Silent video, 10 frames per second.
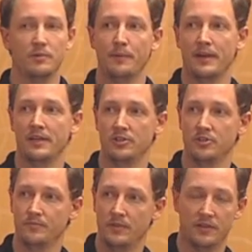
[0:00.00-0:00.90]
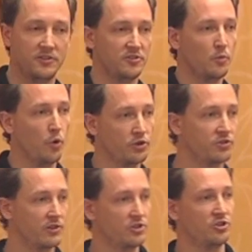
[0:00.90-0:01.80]
to a page. Now, this is a Wall
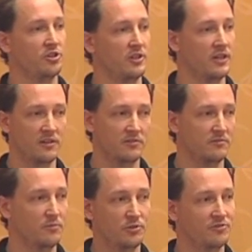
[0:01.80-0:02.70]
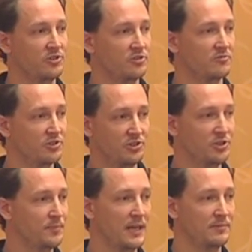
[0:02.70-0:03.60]
Street Journal article. Wall Street Journal,
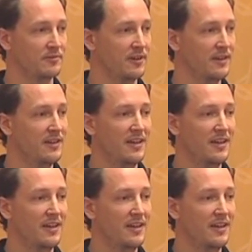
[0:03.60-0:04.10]
huge paper, right?